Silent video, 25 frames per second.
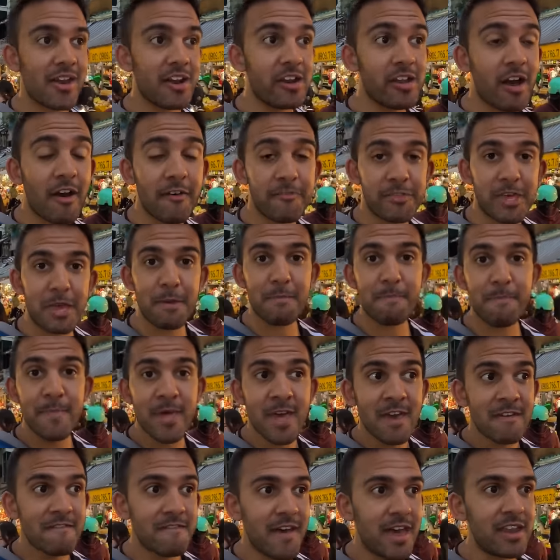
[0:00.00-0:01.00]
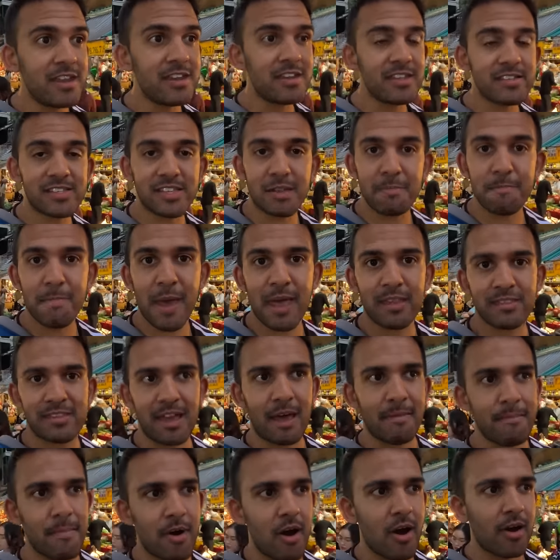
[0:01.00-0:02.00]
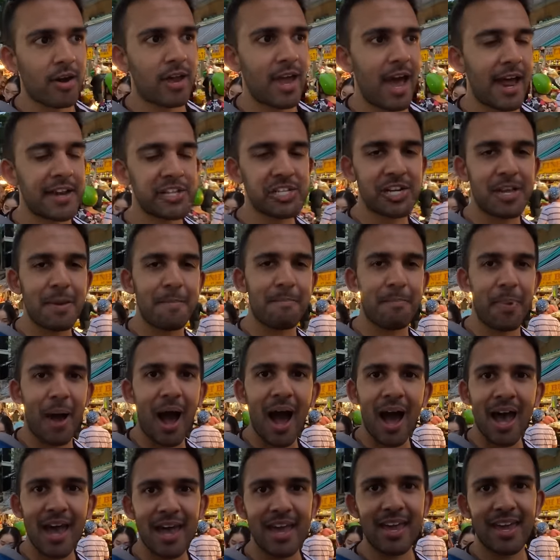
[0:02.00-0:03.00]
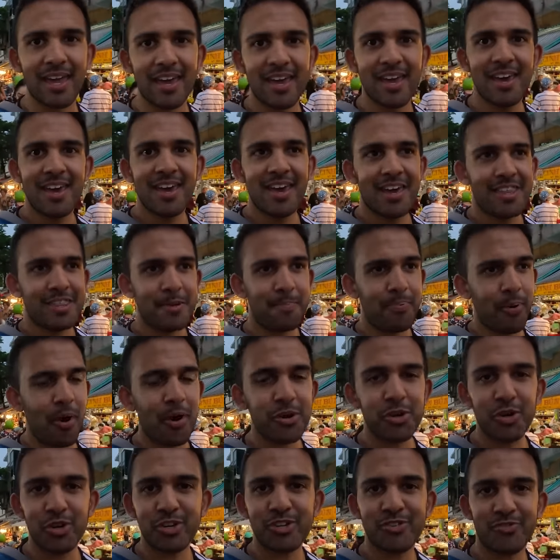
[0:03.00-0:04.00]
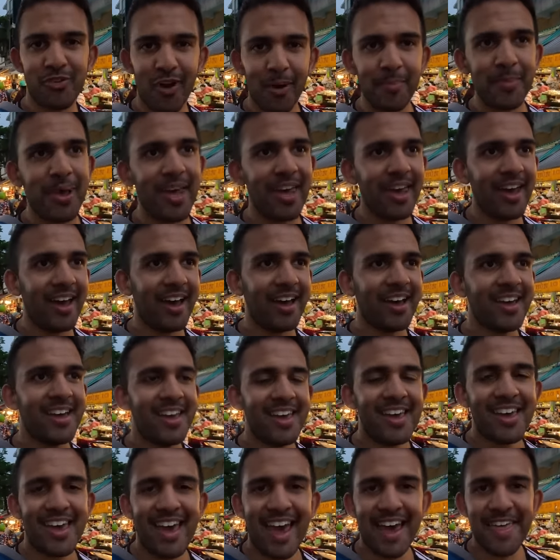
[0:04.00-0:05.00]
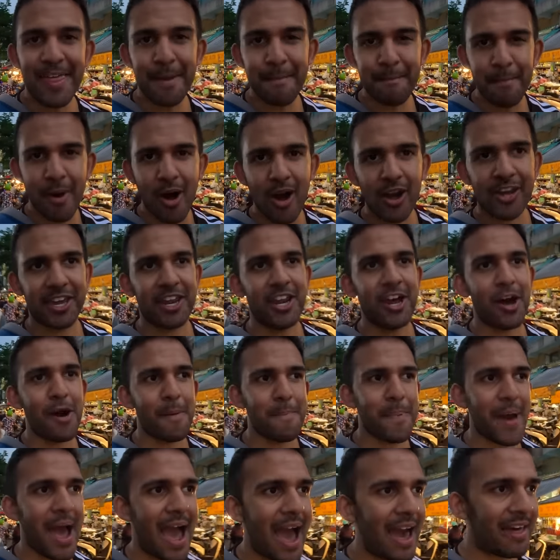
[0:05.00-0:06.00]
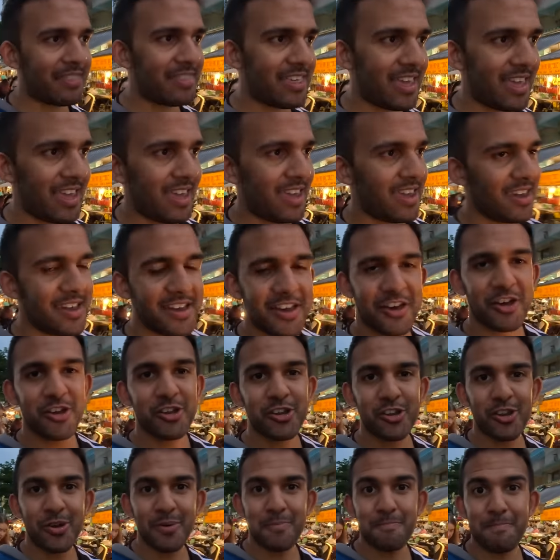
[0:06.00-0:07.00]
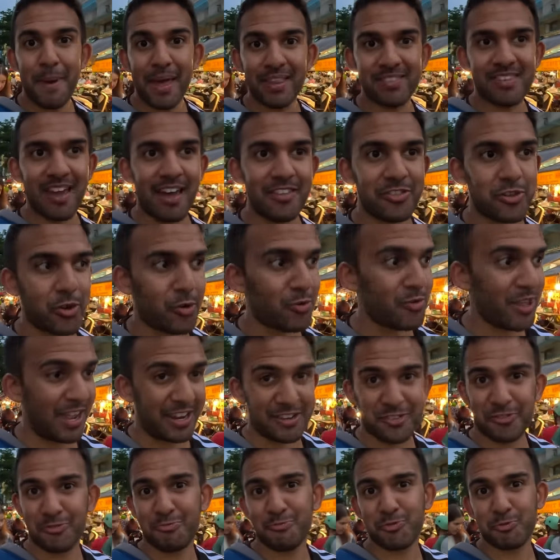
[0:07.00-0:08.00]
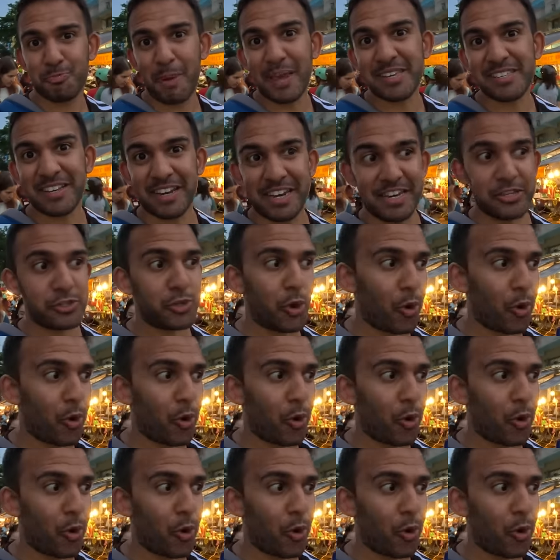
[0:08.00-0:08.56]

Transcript: And a lot of the vendors in Bentan Market actually buy the produce from here and then mark it up at the Bentan, like, basically